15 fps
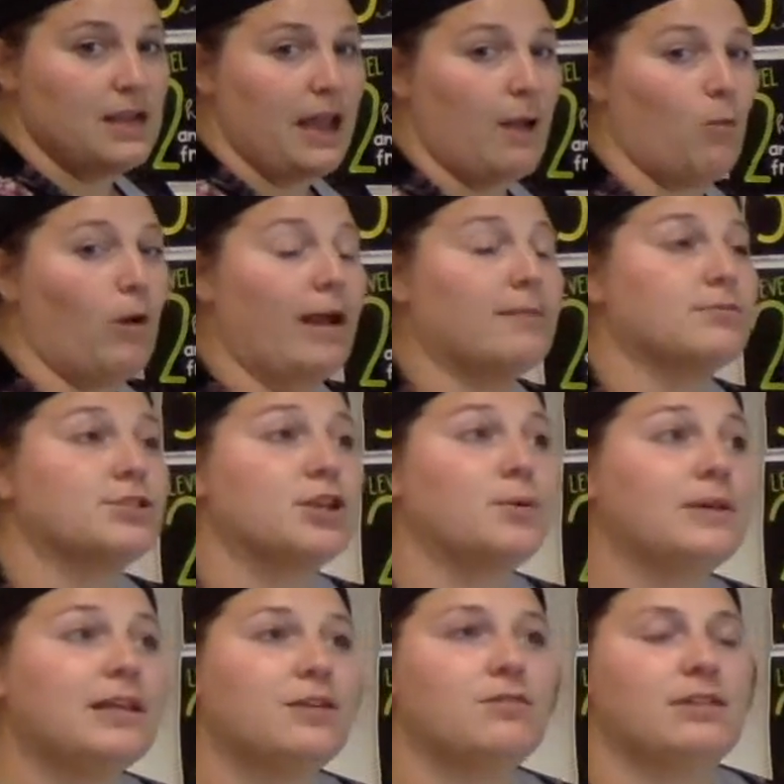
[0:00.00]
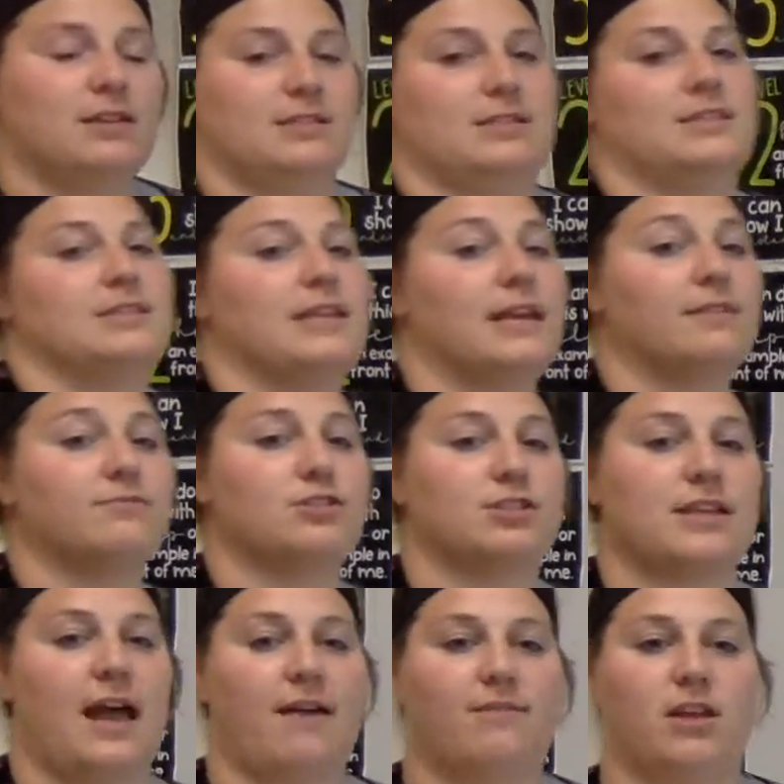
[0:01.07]
And why I'm showing you this instead of just
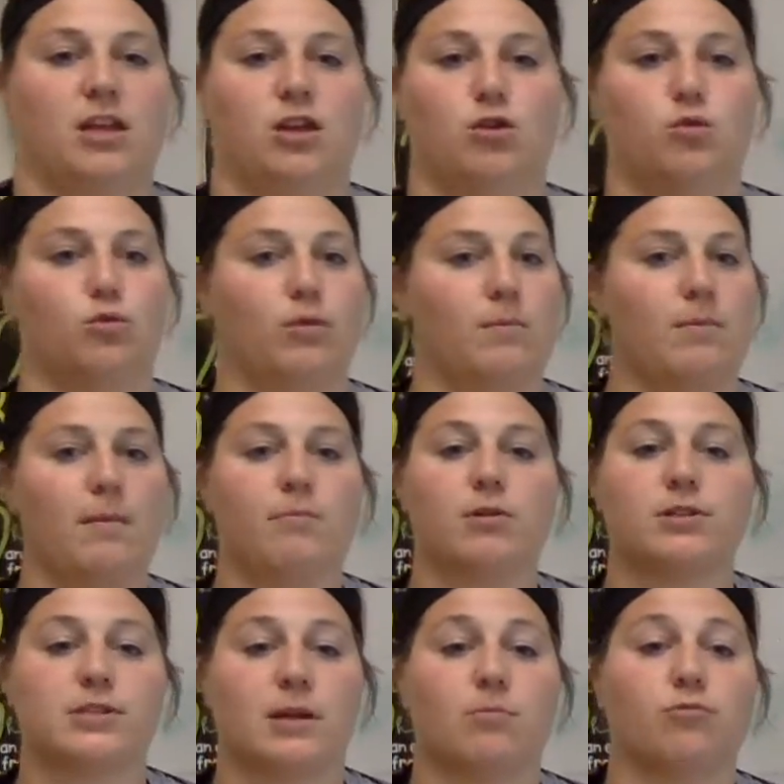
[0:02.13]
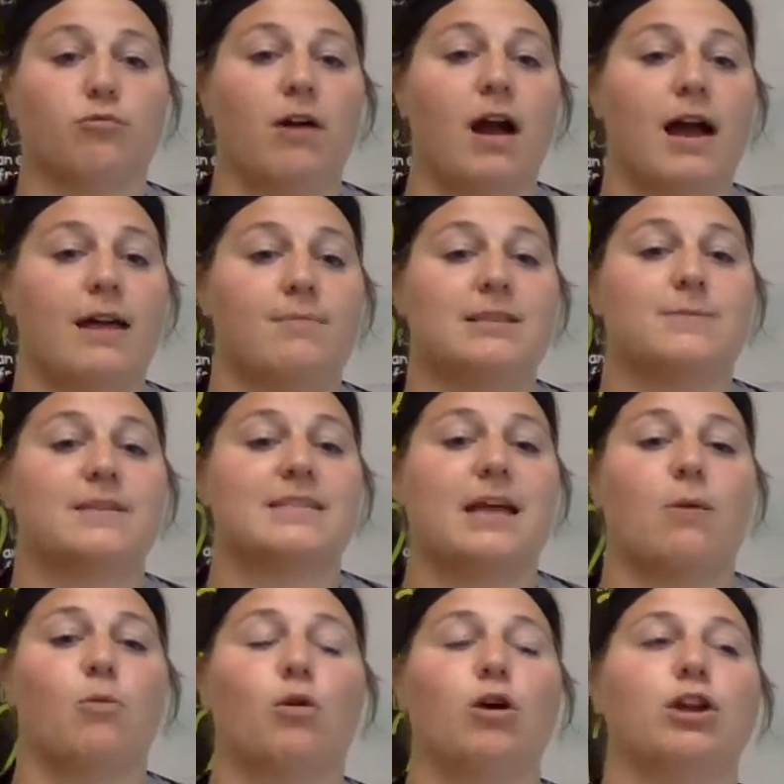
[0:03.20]
having you remember some rhyme is because I
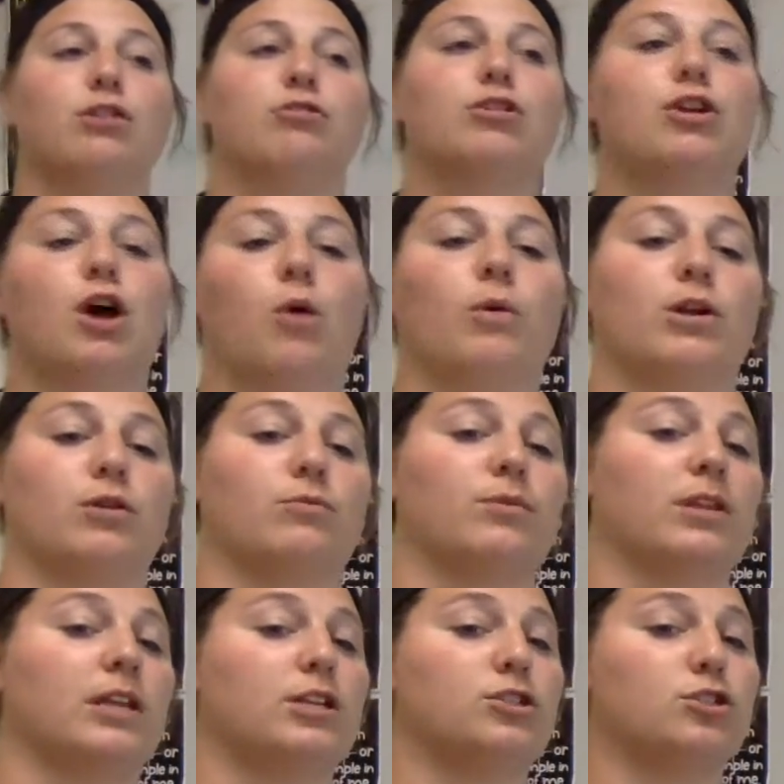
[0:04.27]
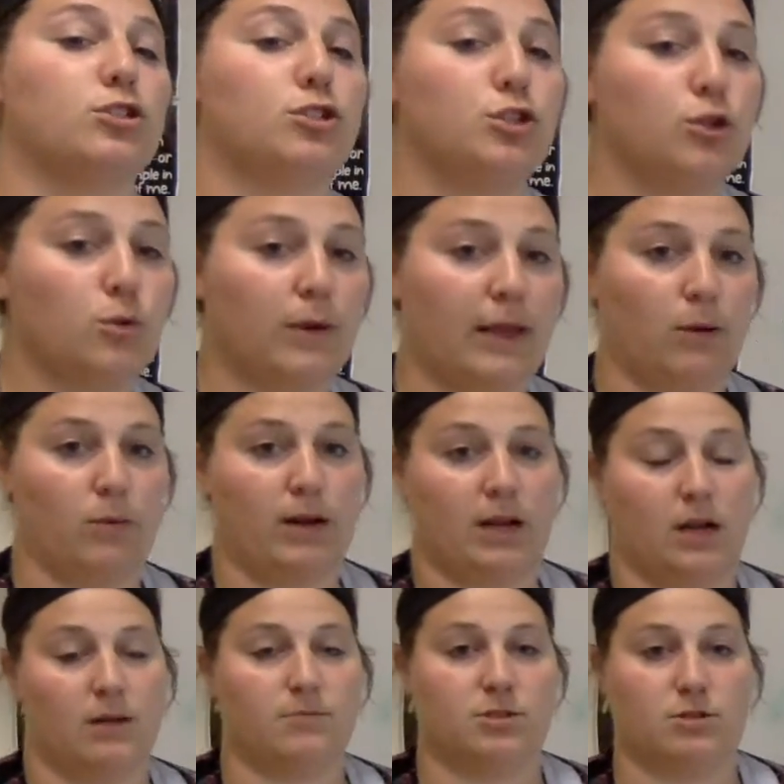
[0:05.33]
want you to know what you're really doing when it
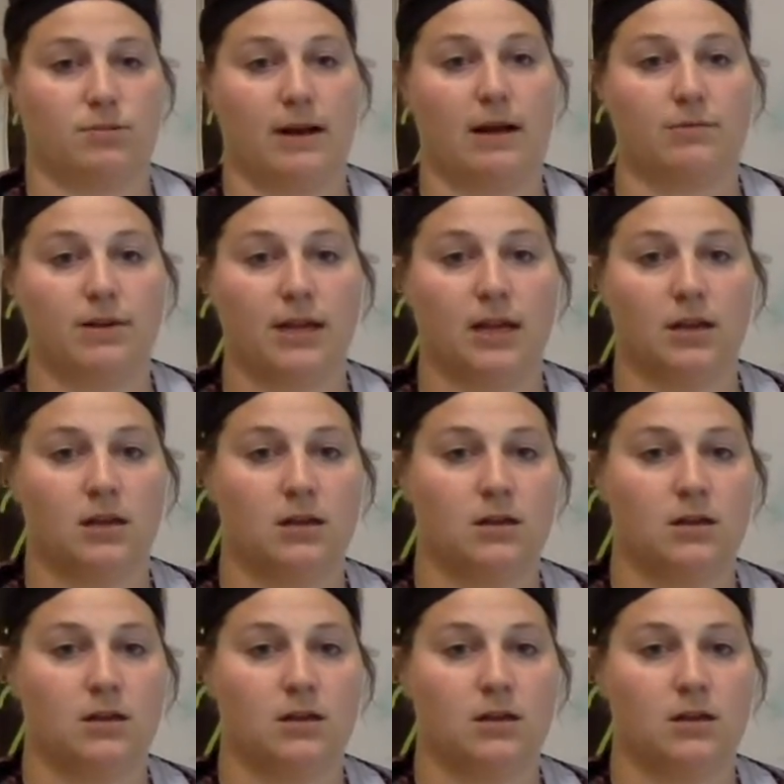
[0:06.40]
comes to rounding.